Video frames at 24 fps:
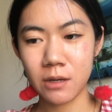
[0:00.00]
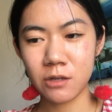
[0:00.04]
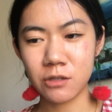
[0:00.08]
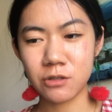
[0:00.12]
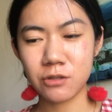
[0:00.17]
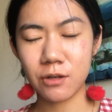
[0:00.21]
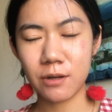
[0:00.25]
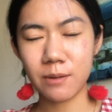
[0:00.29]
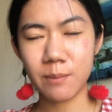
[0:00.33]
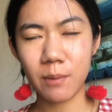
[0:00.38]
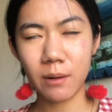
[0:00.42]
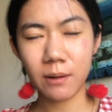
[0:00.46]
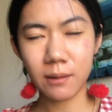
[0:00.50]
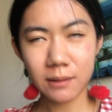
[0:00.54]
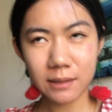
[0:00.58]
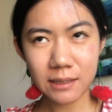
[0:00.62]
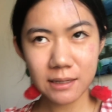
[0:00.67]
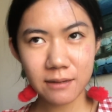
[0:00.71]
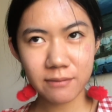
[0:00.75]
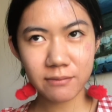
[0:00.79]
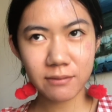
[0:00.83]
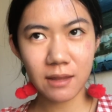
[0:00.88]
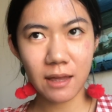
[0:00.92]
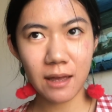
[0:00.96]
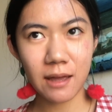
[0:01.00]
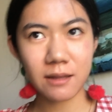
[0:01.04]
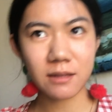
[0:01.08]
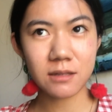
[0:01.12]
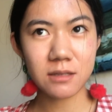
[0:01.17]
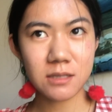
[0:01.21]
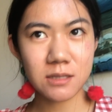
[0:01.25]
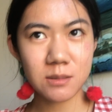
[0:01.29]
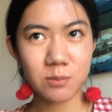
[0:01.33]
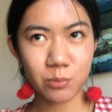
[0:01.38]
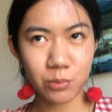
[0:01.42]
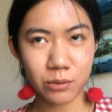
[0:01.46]
So I believe that
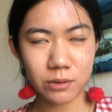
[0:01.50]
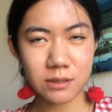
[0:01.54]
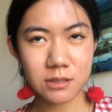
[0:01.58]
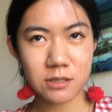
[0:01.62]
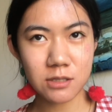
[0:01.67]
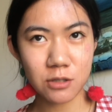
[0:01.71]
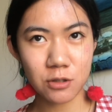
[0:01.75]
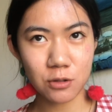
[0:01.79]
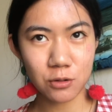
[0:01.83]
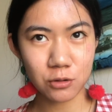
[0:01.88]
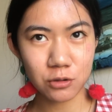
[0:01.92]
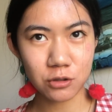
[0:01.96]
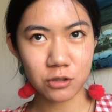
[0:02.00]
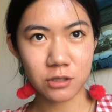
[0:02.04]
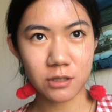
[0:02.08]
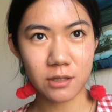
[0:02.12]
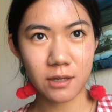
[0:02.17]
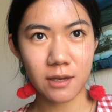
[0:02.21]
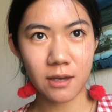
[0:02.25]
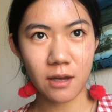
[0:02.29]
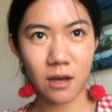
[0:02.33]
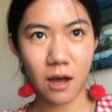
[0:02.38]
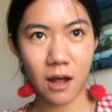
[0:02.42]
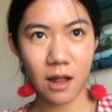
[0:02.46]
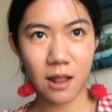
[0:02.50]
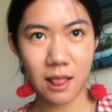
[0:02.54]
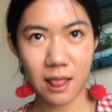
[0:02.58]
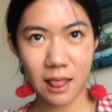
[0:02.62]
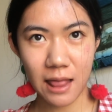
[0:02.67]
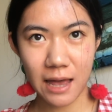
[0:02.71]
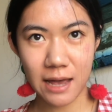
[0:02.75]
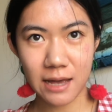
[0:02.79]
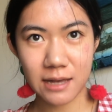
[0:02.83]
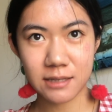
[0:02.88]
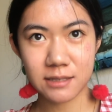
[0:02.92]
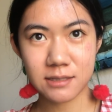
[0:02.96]
sprints usually
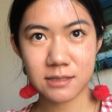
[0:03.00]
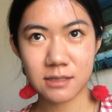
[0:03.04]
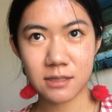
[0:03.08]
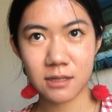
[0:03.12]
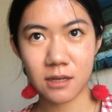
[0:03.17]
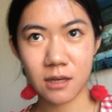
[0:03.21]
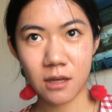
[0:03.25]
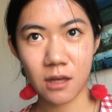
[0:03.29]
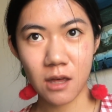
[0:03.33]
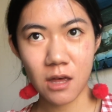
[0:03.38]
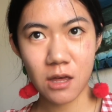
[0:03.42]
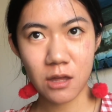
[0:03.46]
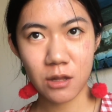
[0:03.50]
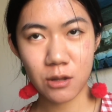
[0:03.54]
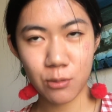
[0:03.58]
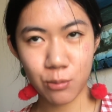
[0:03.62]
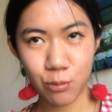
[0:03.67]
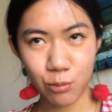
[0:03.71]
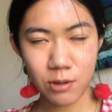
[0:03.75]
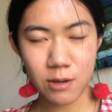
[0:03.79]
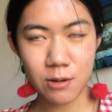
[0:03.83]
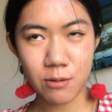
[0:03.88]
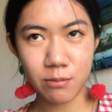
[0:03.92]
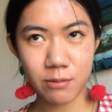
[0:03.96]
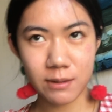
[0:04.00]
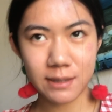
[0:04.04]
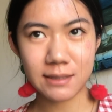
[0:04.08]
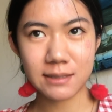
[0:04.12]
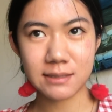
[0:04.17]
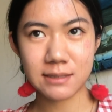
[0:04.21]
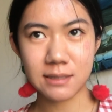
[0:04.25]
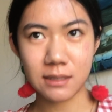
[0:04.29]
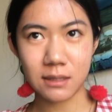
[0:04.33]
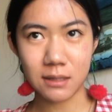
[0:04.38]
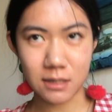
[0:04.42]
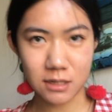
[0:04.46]
last 3
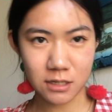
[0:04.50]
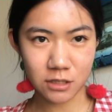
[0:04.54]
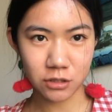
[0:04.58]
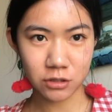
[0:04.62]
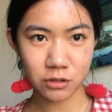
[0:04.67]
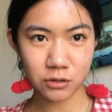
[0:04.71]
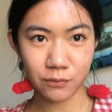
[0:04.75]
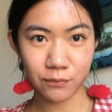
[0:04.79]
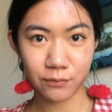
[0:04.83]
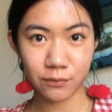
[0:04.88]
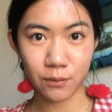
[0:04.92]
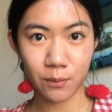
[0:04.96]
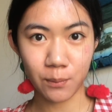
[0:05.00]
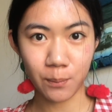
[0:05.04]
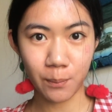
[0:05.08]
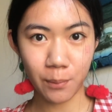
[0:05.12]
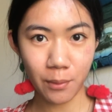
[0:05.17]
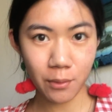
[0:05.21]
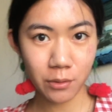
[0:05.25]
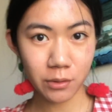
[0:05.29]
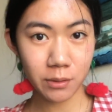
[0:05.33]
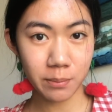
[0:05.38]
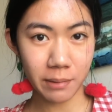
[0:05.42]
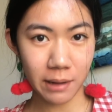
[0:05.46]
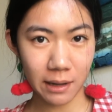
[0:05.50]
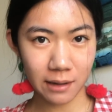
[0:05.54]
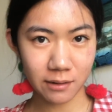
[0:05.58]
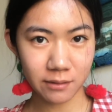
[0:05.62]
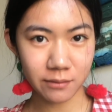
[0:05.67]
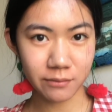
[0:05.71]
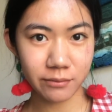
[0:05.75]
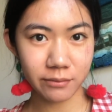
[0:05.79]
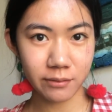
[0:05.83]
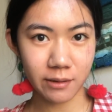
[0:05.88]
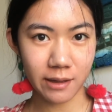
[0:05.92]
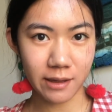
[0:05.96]
weeks each for both
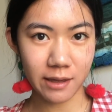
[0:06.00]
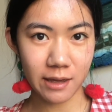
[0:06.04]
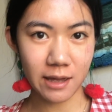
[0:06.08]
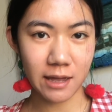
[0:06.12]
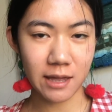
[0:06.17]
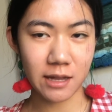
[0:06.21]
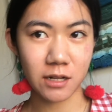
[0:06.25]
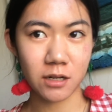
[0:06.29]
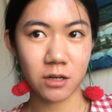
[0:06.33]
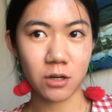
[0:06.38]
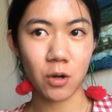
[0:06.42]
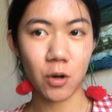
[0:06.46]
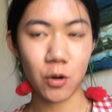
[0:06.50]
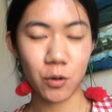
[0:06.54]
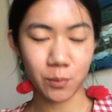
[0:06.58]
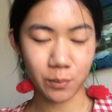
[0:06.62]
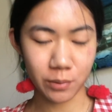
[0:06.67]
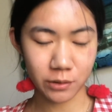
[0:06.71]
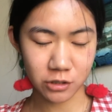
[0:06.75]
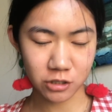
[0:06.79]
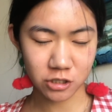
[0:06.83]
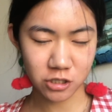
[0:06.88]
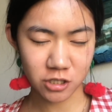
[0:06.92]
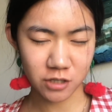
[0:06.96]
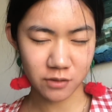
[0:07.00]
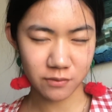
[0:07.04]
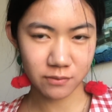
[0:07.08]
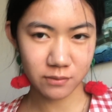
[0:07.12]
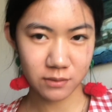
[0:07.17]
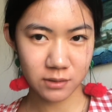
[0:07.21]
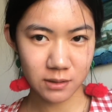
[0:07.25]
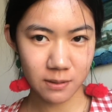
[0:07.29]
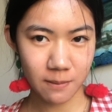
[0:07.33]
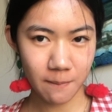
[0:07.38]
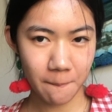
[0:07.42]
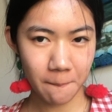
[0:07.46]
Patternfly and
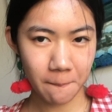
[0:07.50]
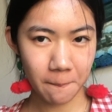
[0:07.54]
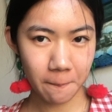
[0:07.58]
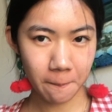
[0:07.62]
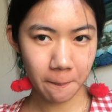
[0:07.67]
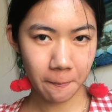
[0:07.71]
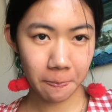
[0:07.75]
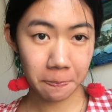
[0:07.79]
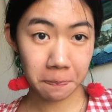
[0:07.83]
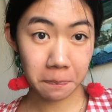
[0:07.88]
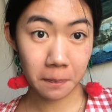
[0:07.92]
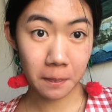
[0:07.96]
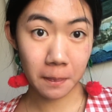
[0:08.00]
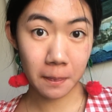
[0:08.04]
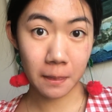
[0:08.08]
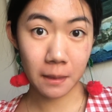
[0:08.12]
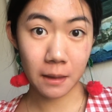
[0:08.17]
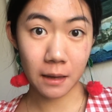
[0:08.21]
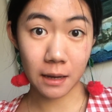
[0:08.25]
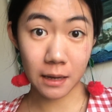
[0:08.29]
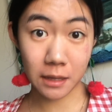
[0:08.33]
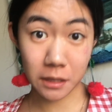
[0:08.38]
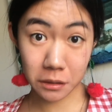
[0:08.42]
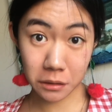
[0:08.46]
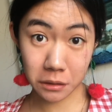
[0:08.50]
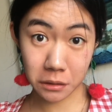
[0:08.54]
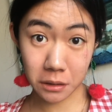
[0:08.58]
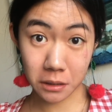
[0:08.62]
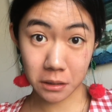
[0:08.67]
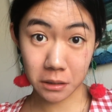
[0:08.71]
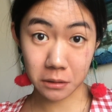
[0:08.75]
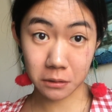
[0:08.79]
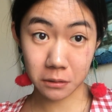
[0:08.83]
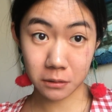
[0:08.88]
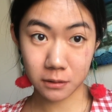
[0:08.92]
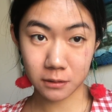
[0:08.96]
OpenShift, I
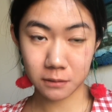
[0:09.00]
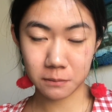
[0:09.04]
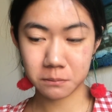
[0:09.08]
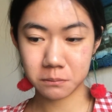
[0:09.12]
think.